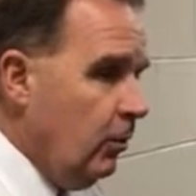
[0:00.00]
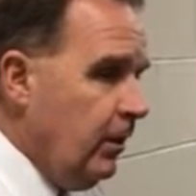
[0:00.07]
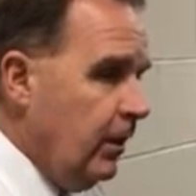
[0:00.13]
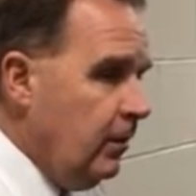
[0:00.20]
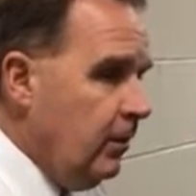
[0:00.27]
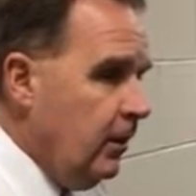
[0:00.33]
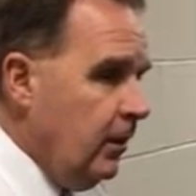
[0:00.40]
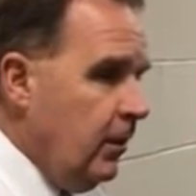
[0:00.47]

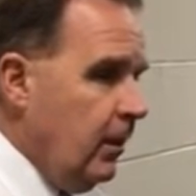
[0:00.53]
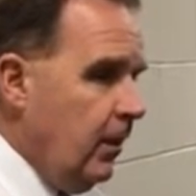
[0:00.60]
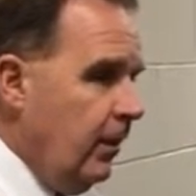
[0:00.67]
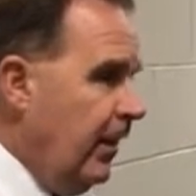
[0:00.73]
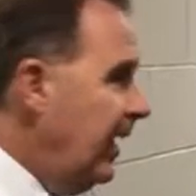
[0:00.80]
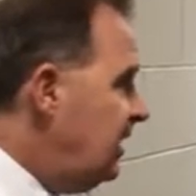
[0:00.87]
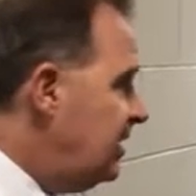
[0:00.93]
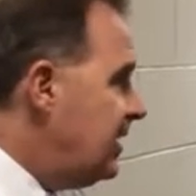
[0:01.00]
then
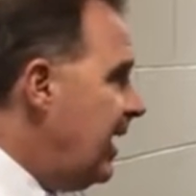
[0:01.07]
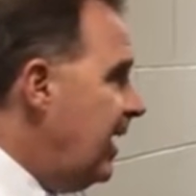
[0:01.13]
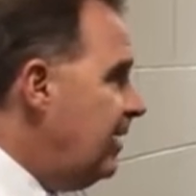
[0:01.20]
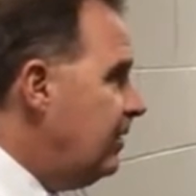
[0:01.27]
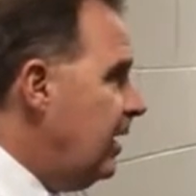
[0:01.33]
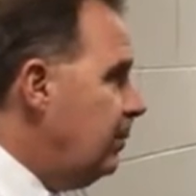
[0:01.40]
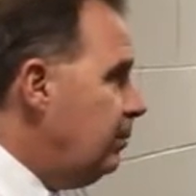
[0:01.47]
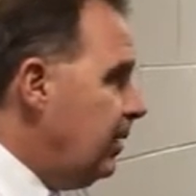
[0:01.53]
they
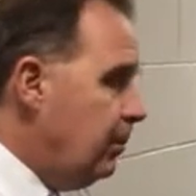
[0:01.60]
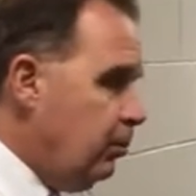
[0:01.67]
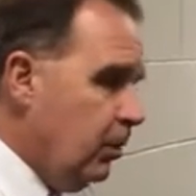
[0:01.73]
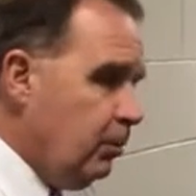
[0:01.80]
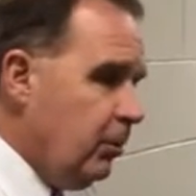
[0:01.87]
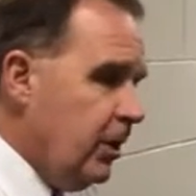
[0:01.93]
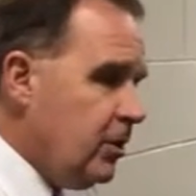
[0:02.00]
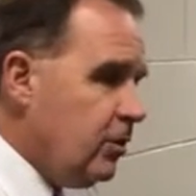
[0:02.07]
skate and they
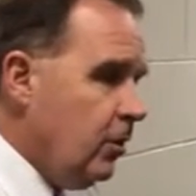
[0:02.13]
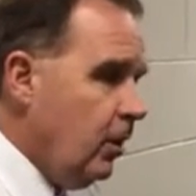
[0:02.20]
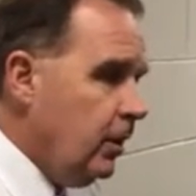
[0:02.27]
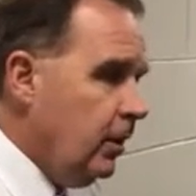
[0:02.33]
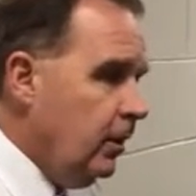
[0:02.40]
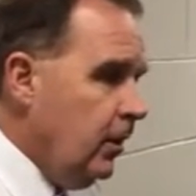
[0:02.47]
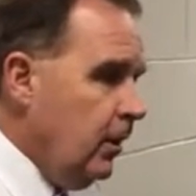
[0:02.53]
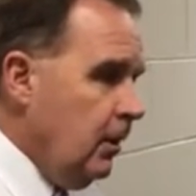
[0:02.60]
put pressure on
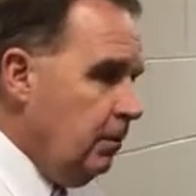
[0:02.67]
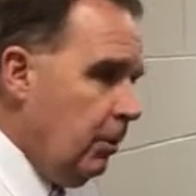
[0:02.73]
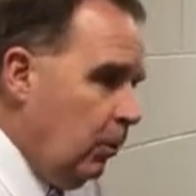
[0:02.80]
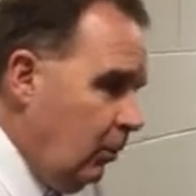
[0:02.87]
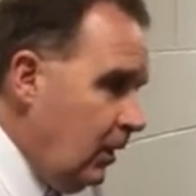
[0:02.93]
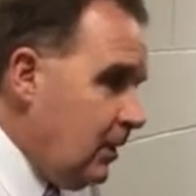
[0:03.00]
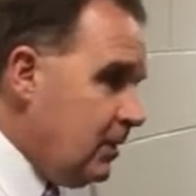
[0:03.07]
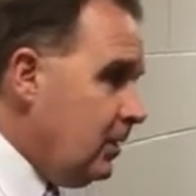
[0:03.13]
you. But
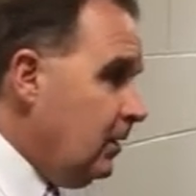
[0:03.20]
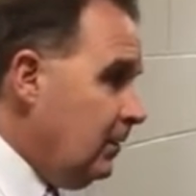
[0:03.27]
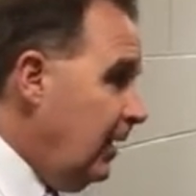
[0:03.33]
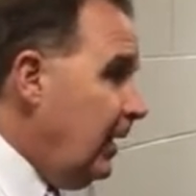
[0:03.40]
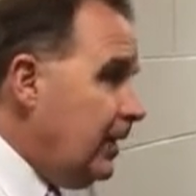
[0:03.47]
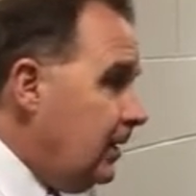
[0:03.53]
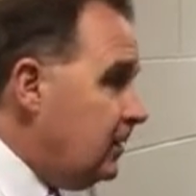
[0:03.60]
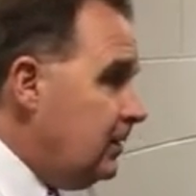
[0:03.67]
what it's going to
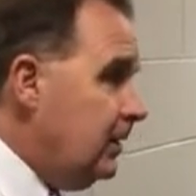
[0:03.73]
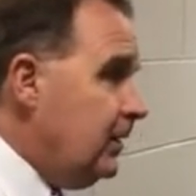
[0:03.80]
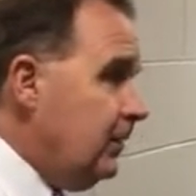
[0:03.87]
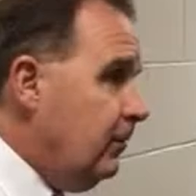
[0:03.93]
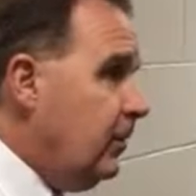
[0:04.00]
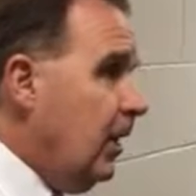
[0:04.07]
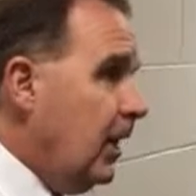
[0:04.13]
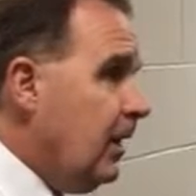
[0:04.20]
take is
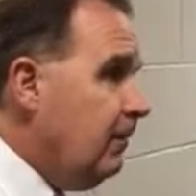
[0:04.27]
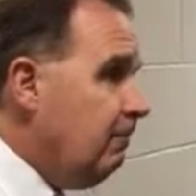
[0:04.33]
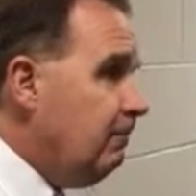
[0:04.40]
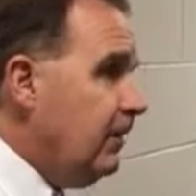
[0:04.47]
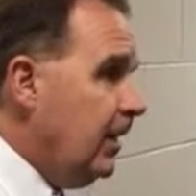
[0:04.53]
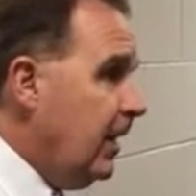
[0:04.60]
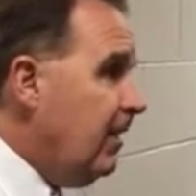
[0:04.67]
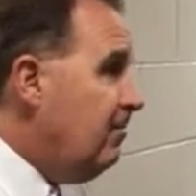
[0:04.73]
you've got
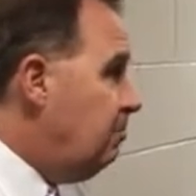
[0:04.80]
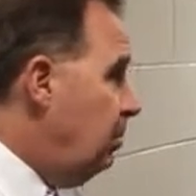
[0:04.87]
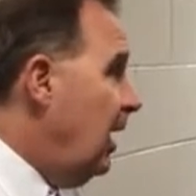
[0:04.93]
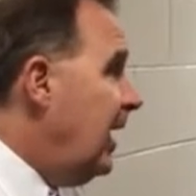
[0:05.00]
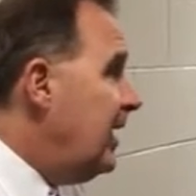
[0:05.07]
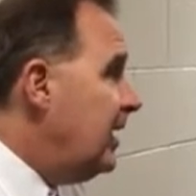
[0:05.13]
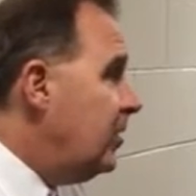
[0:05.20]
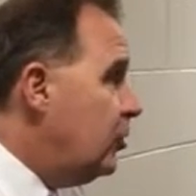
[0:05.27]
to
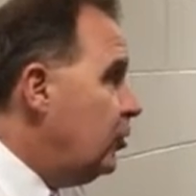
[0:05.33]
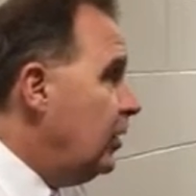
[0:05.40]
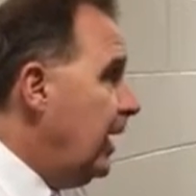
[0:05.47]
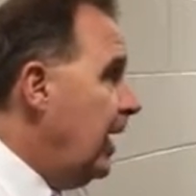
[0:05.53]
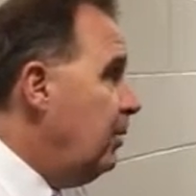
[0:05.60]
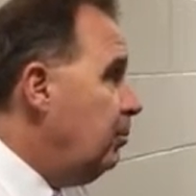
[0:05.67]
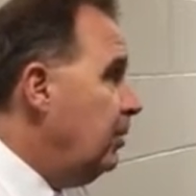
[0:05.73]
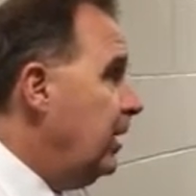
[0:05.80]
buy into your
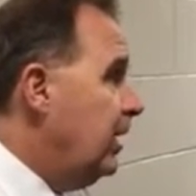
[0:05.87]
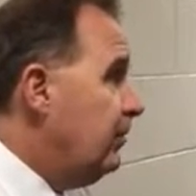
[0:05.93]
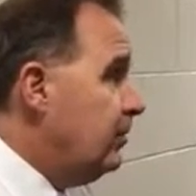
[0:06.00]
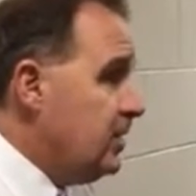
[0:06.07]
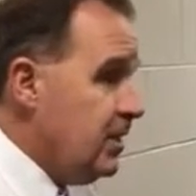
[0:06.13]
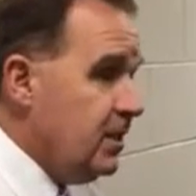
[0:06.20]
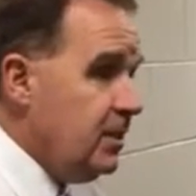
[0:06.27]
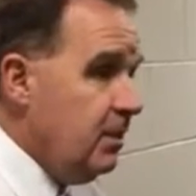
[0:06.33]
game plan
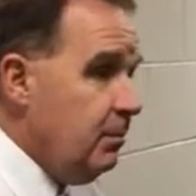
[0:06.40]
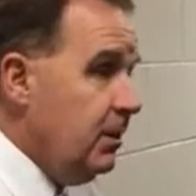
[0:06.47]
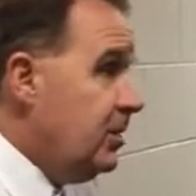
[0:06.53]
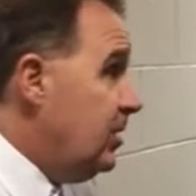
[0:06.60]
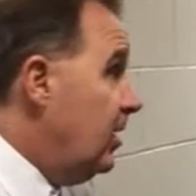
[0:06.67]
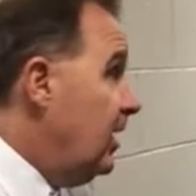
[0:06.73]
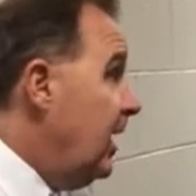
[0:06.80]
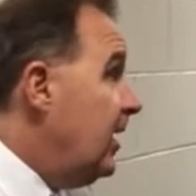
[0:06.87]
for 60
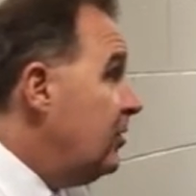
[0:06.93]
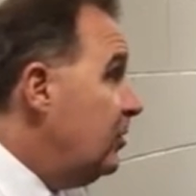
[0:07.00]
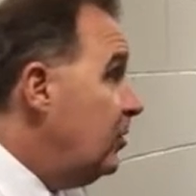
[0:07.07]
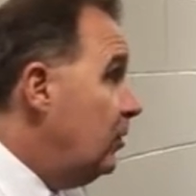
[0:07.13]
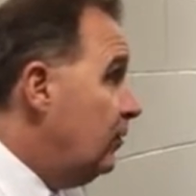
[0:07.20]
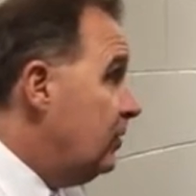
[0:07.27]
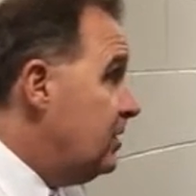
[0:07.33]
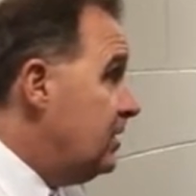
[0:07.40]
minutes. You've got to
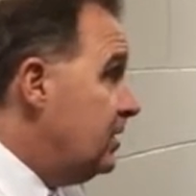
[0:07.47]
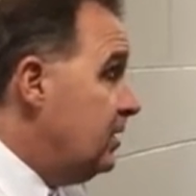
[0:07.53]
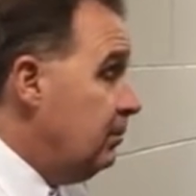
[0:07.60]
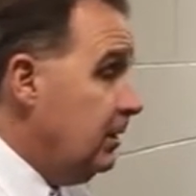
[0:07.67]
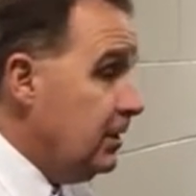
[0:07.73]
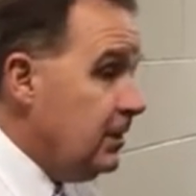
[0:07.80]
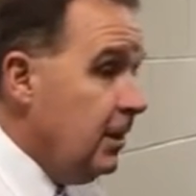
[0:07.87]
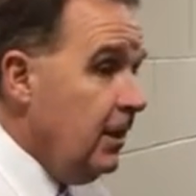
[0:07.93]
execute for 60
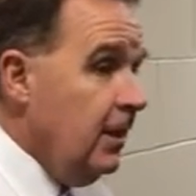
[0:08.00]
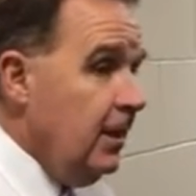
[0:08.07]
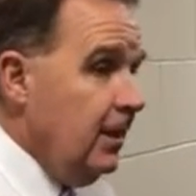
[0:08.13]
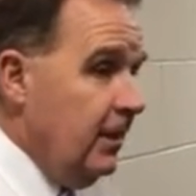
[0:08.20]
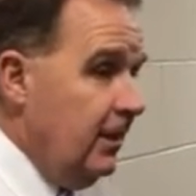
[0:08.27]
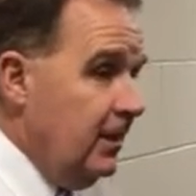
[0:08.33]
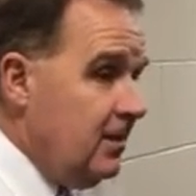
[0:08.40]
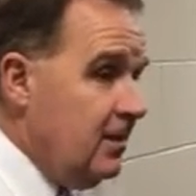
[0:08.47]
minutes.
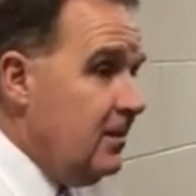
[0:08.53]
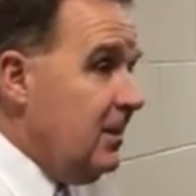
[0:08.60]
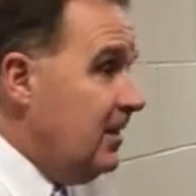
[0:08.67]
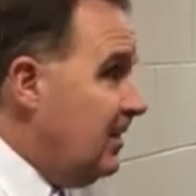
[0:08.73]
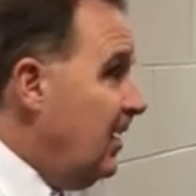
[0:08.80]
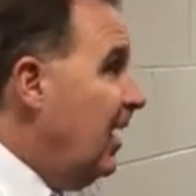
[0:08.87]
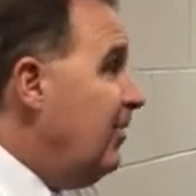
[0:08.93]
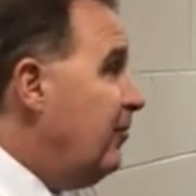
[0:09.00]
This is a
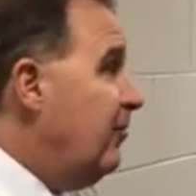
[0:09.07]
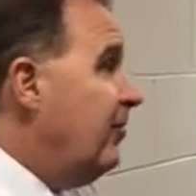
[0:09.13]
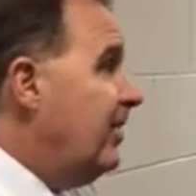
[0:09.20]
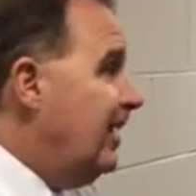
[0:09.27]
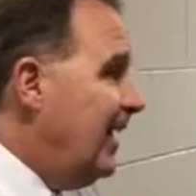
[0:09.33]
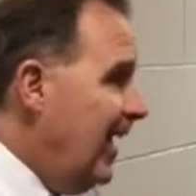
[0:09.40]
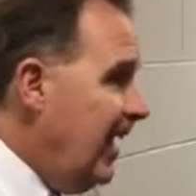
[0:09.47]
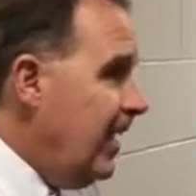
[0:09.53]
tough
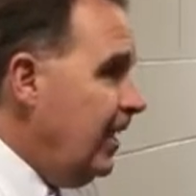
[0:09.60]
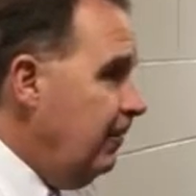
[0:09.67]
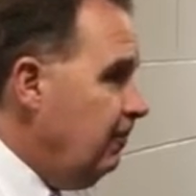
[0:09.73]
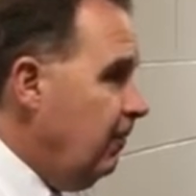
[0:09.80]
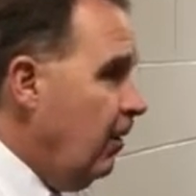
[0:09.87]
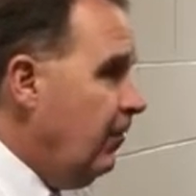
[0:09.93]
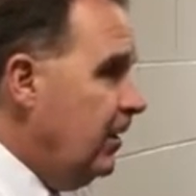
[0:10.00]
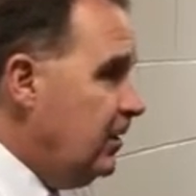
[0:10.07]
game.
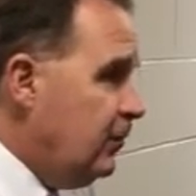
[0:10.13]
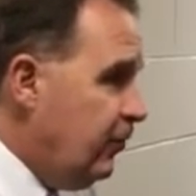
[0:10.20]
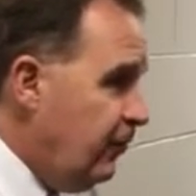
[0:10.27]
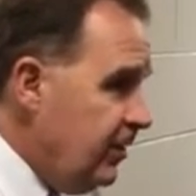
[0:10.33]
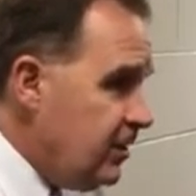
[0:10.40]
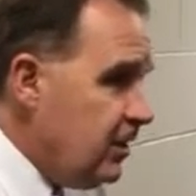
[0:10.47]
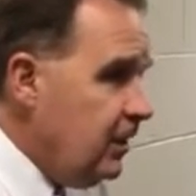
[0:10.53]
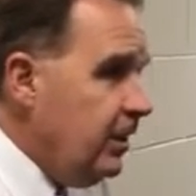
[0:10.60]
It's
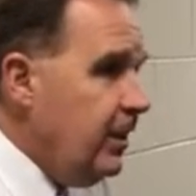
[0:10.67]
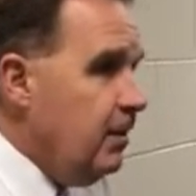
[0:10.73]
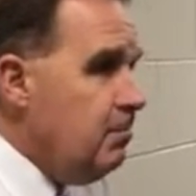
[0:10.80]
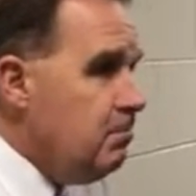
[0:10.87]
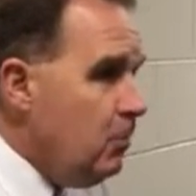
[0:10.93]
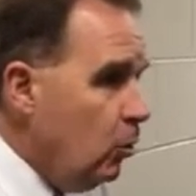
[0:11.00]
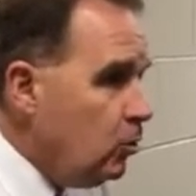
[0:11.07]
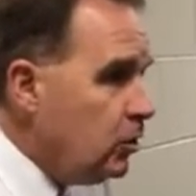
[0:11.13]
physically,
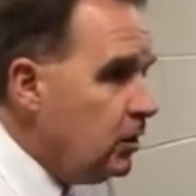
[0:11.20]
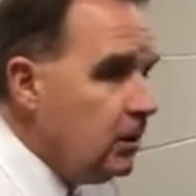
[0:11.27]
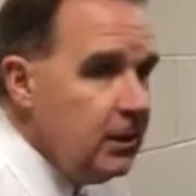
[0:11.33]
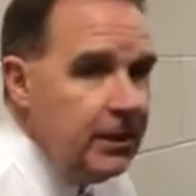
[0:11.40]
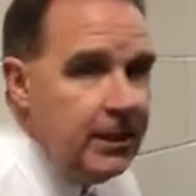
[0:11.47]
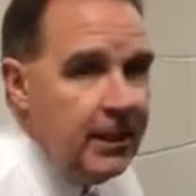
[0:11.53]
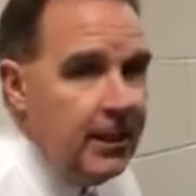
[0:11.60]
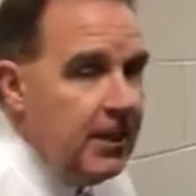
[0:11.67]

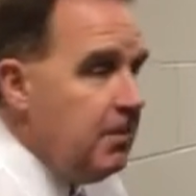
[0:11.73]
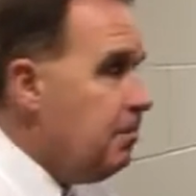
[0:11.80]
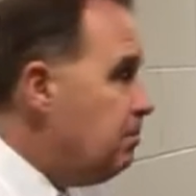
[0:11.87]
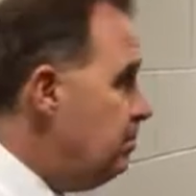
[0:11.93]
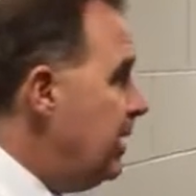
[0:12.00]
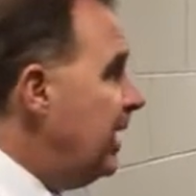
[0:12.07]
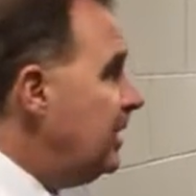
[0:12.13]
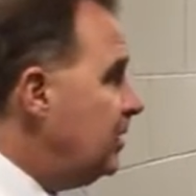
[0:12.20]
emotionally,
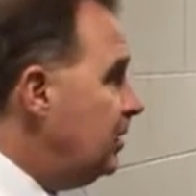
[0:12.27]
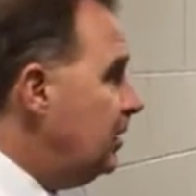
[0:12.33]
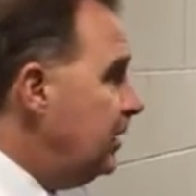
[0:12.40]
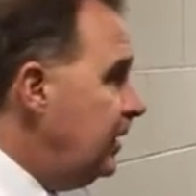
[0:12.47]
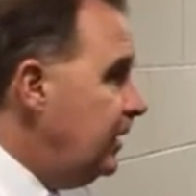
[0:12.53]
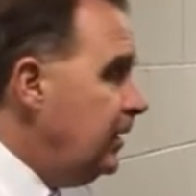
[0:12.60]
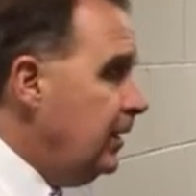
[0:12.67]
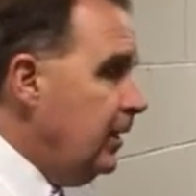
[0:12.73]

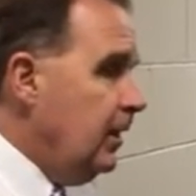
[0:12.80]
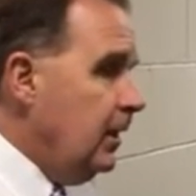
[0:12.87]
mentally,